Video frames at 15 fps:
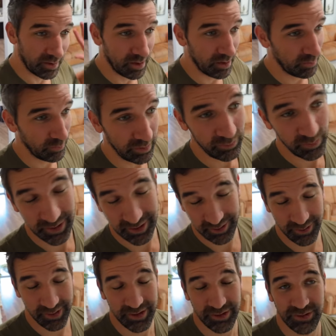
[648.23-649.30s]
all we've been
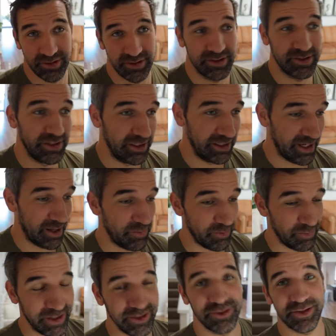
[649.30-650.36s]
doing is just cleaning up a
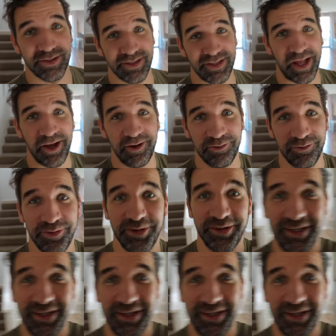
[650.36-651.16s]
bunch of stuff,